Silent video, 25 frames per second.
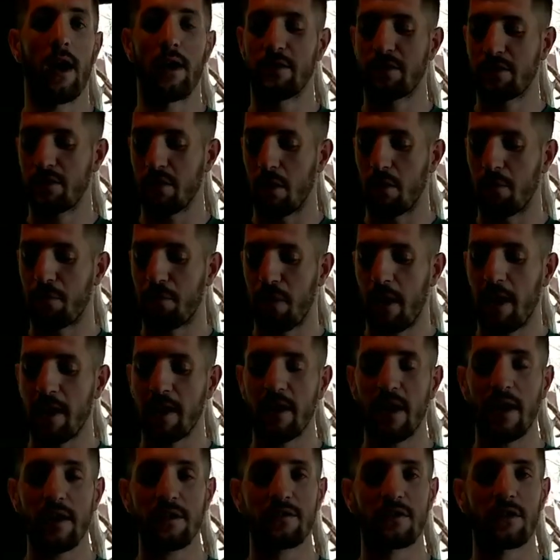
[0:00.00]
So thank
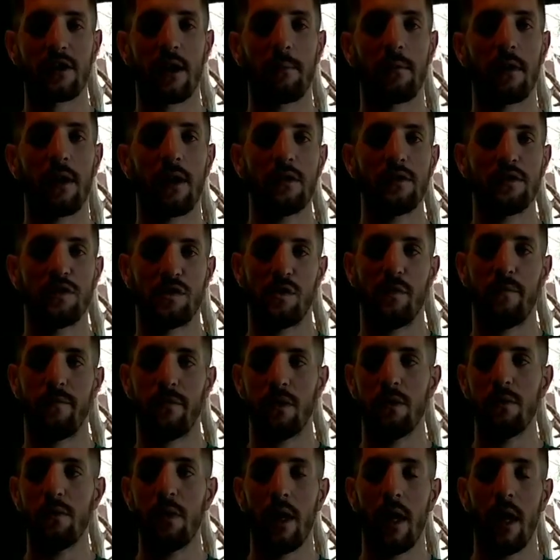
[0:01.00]
you guys for coming to our
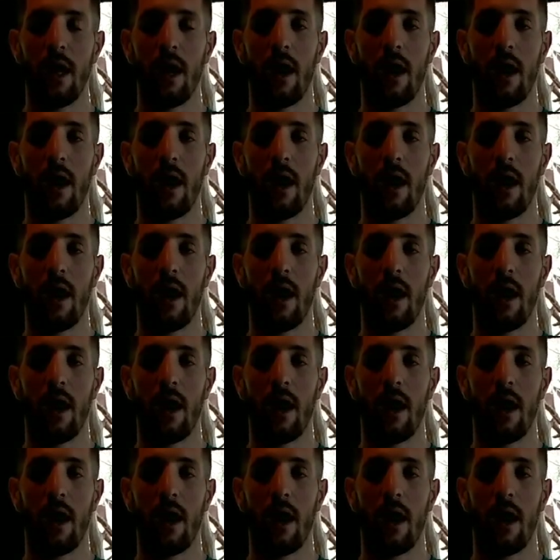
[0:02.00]
ZooView.